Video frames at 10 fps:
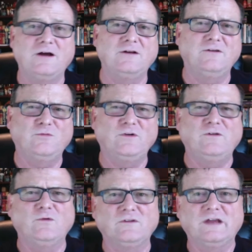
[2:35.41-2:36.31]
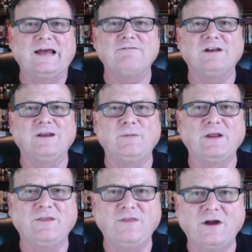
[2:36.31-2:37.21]
I just wish it was kind of a little
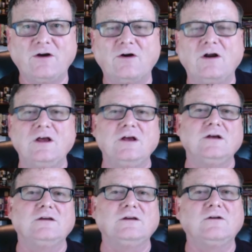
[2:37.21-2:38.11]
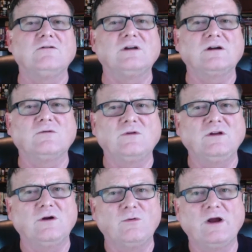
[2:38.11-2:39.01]
bit thicker you know, like a
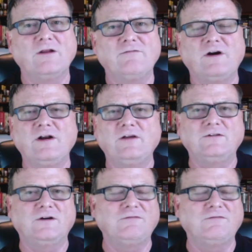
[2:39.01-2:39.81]
you know regular verde sauce.